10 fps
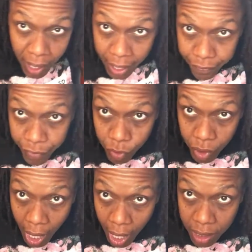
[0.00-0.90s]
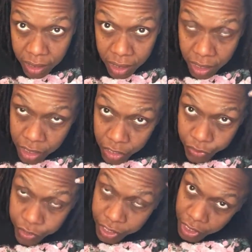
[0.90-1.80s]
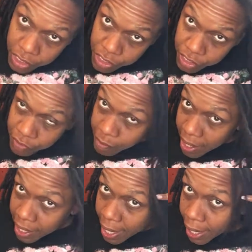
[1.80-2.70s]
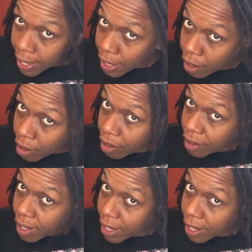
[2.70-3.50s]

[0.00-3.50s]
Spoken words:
a few locks in different sections of my hair